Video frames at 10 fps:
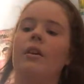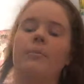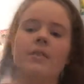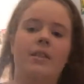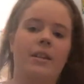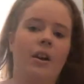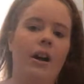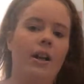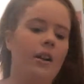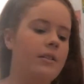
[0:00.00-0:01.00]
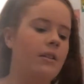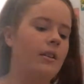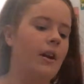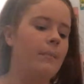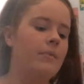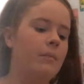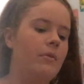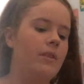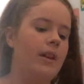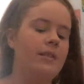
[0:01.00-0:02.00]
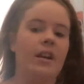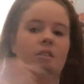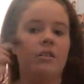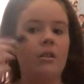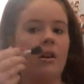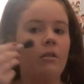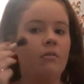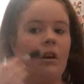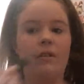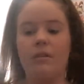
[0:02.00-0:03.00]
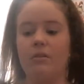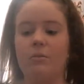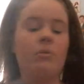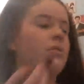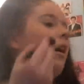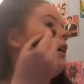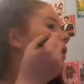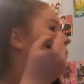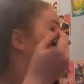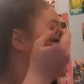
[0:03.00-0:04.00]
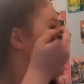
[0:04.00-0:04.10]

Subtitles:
So I'm going to take the highlighter that comes in with this. As you know, I use this all the time.